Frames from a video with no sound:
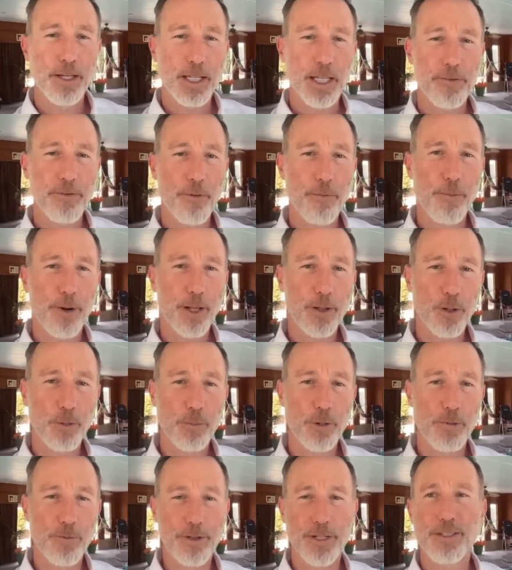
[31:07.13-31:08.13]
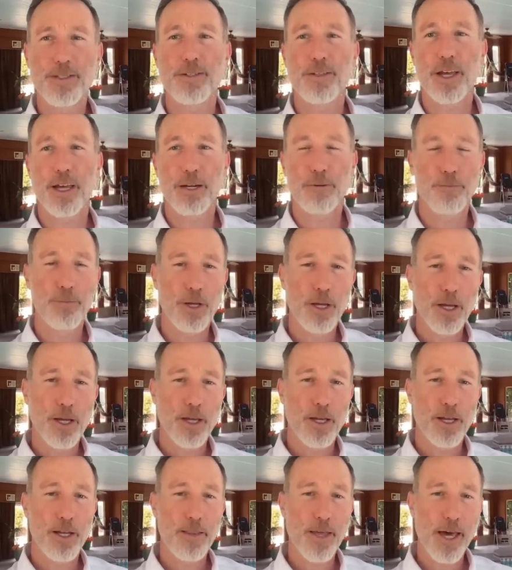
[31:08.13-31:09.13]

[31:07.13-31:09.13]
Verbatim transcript: give everybody a little bit of insight. And